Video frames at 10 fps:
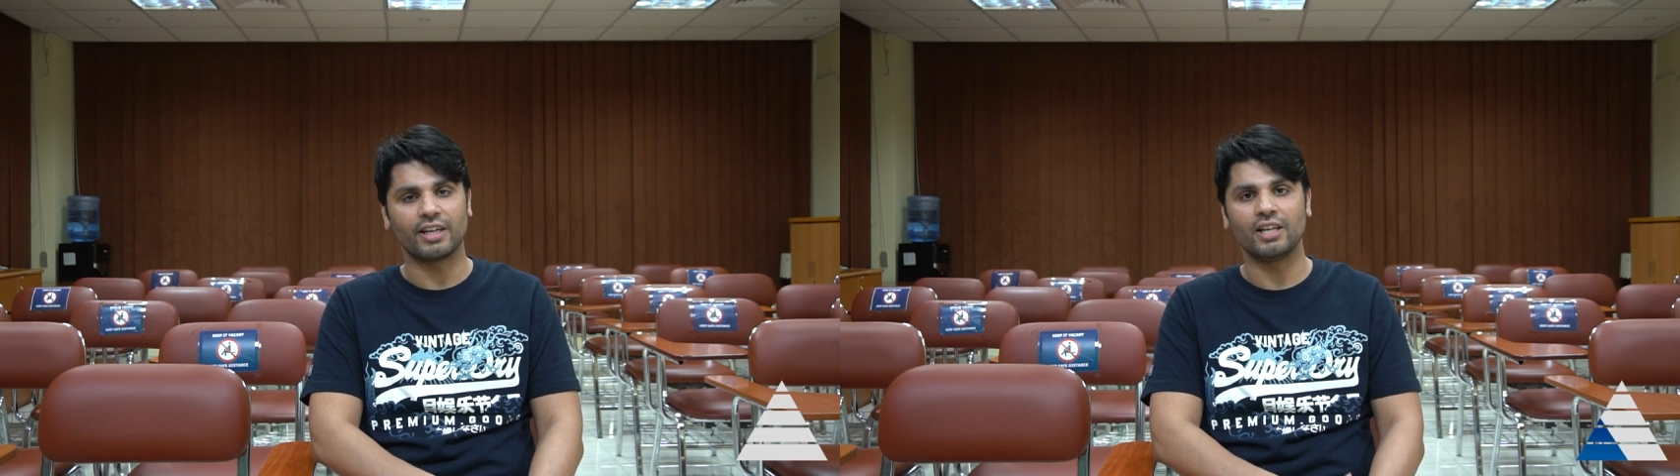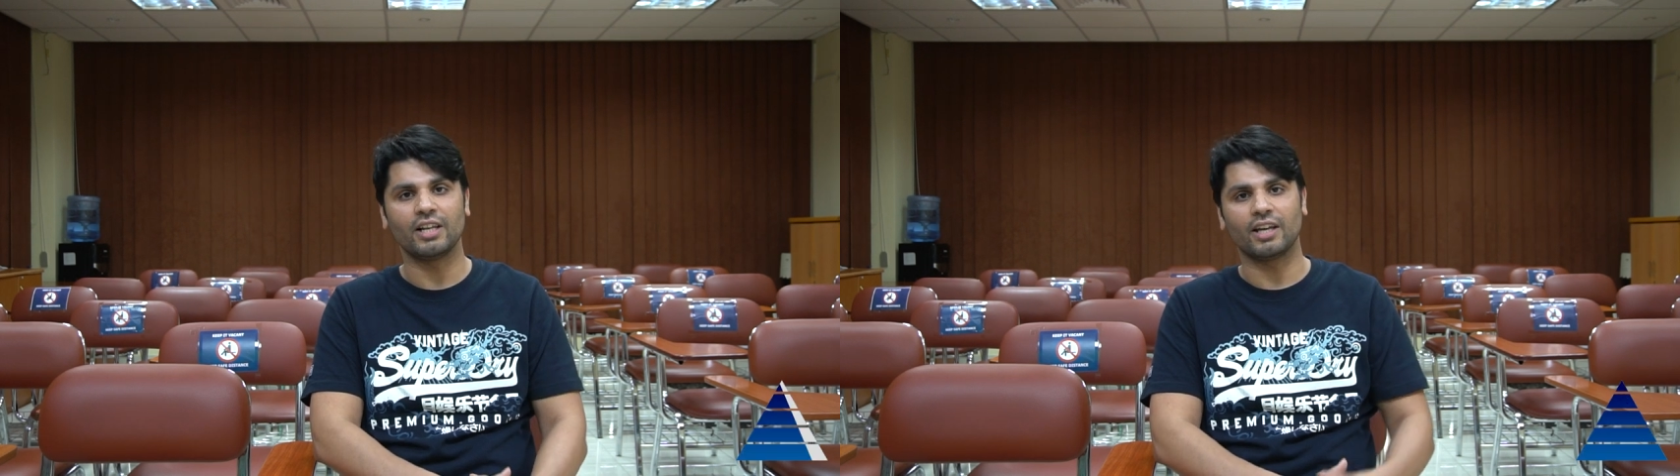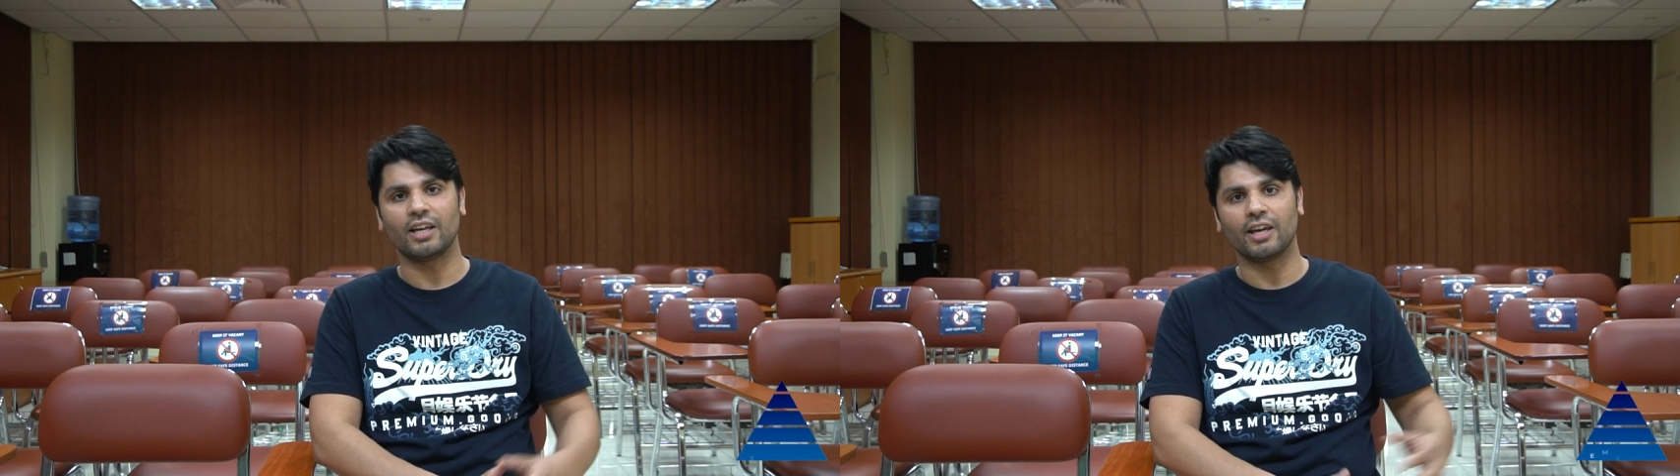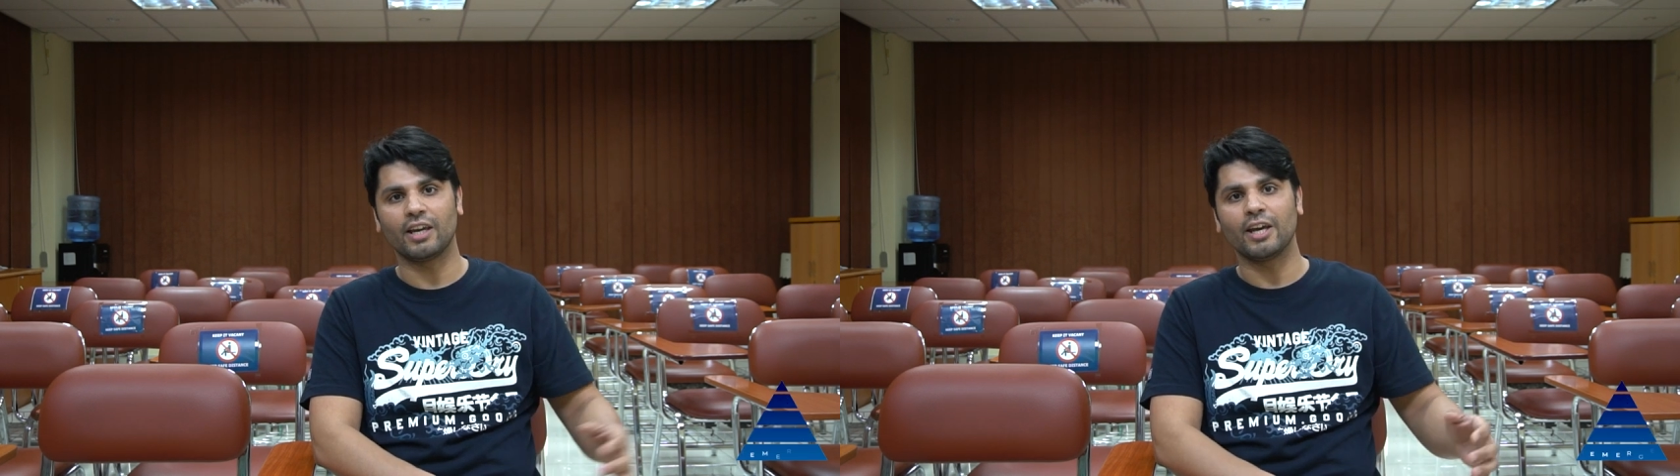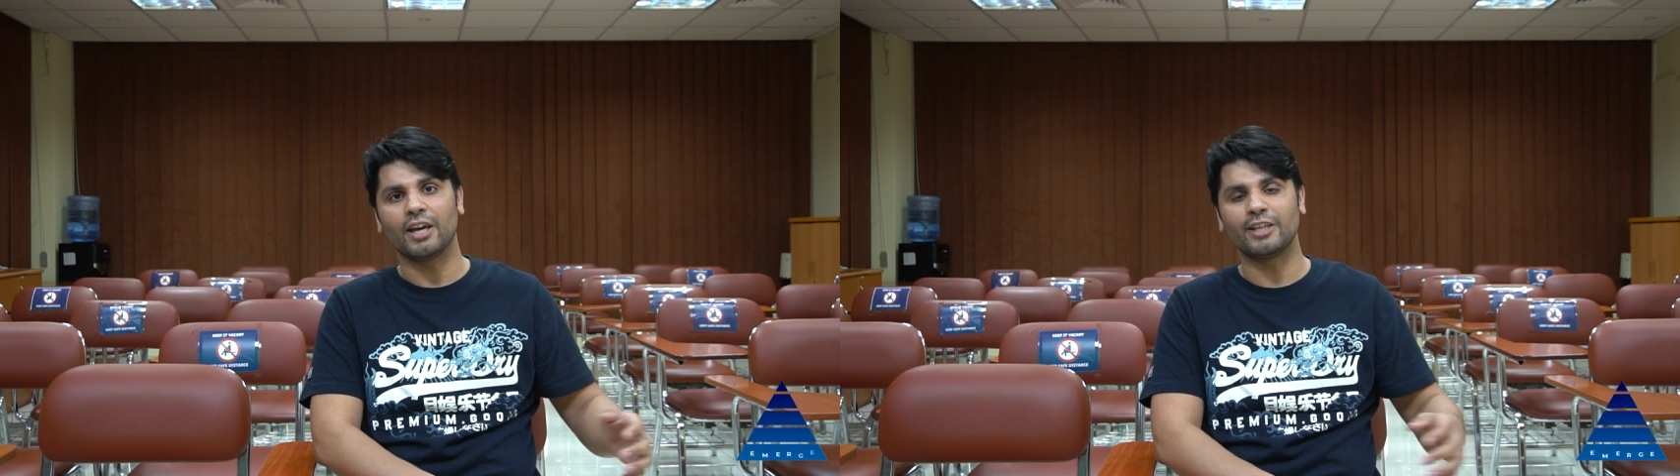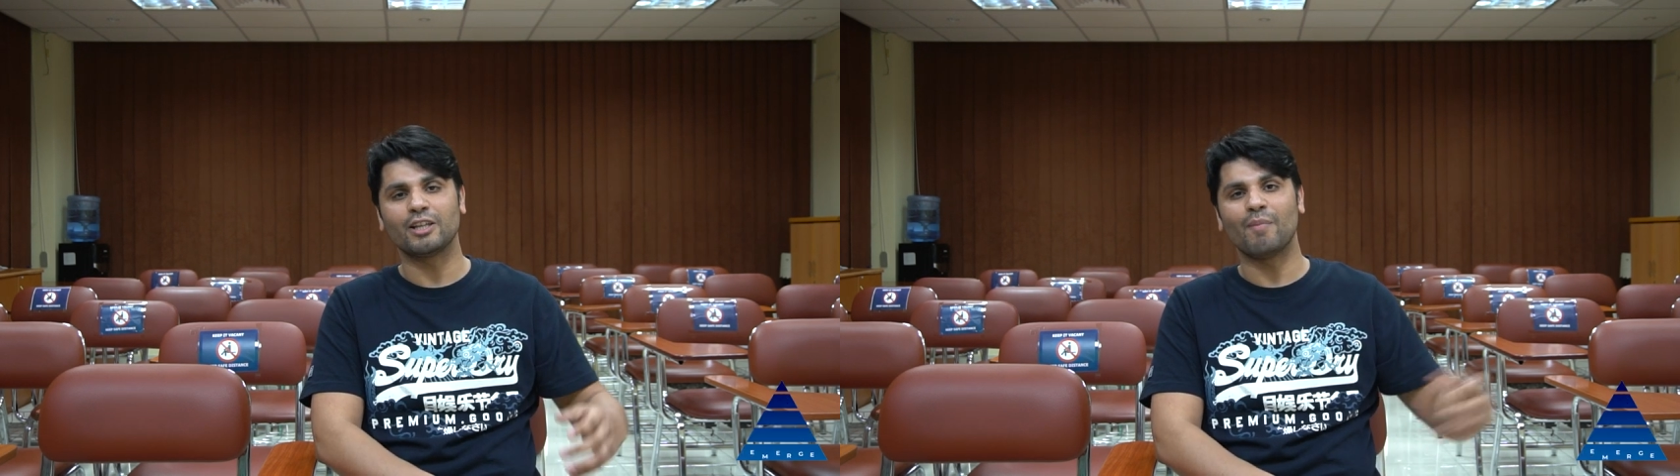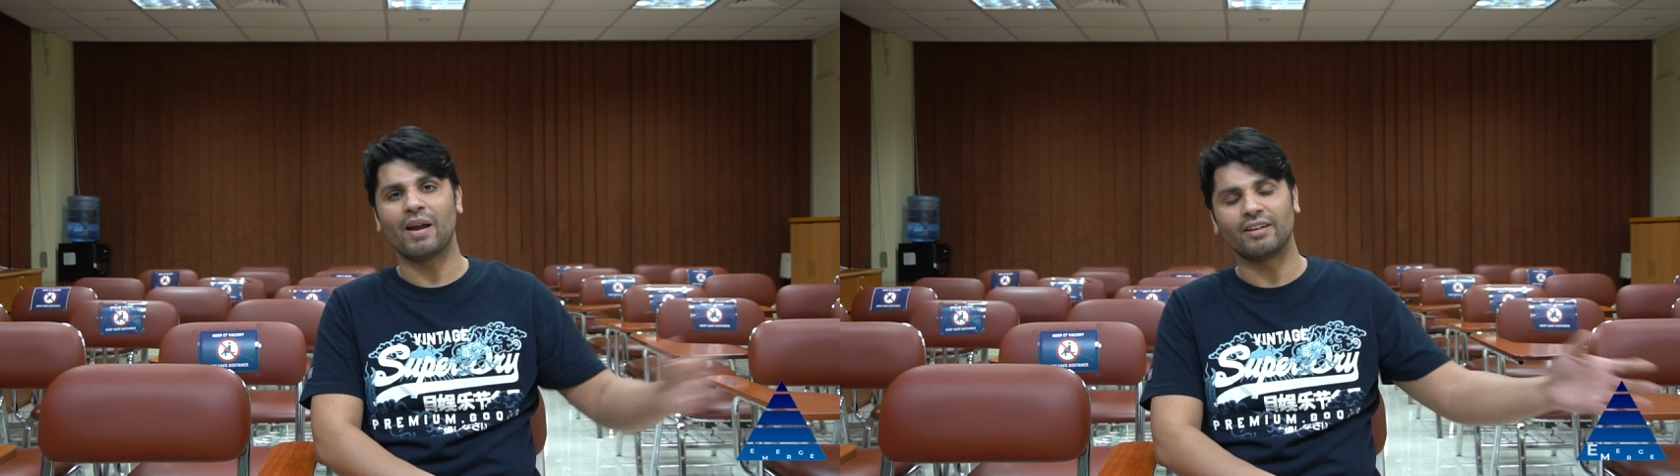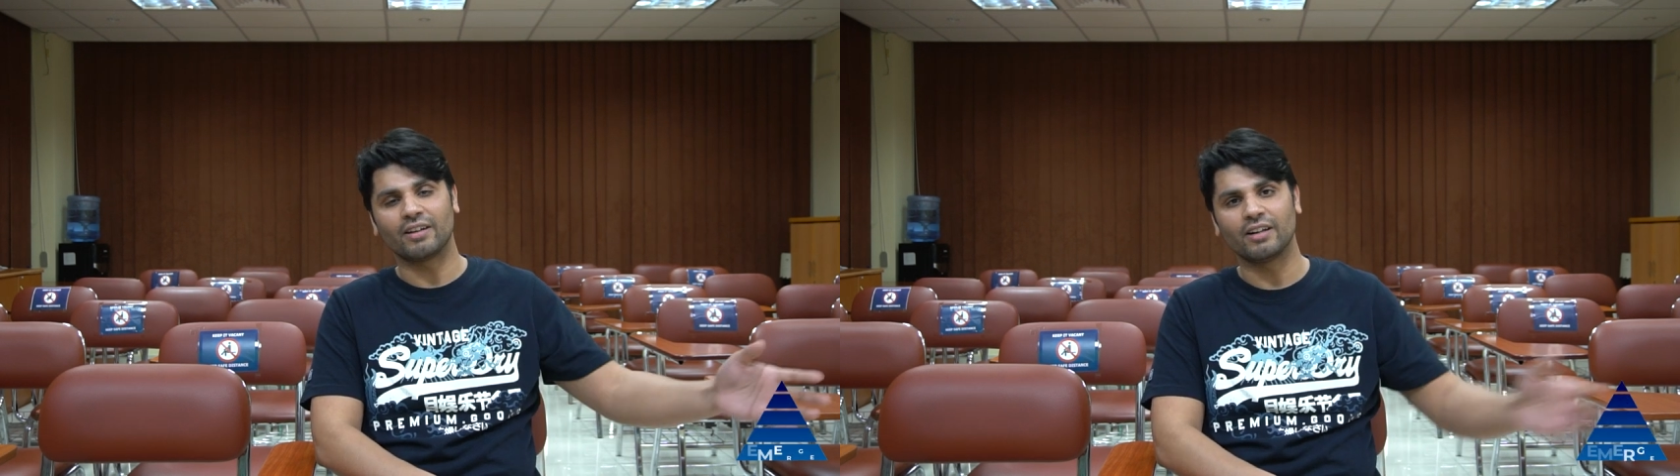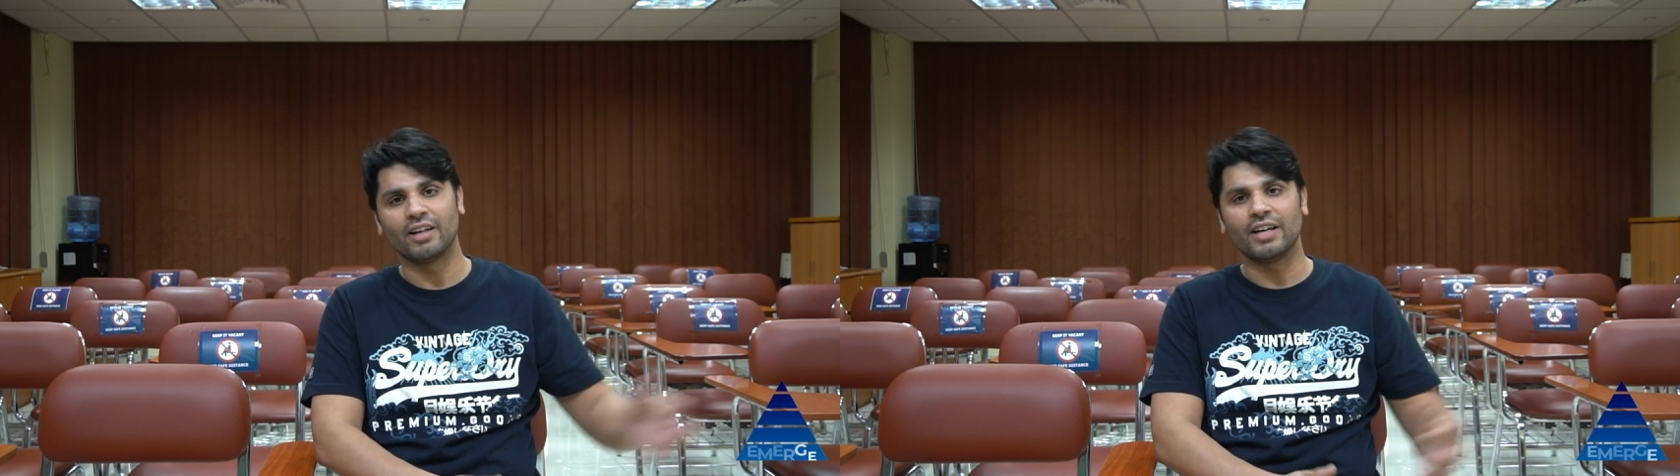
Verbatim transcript: He, he, he, he's a mentor,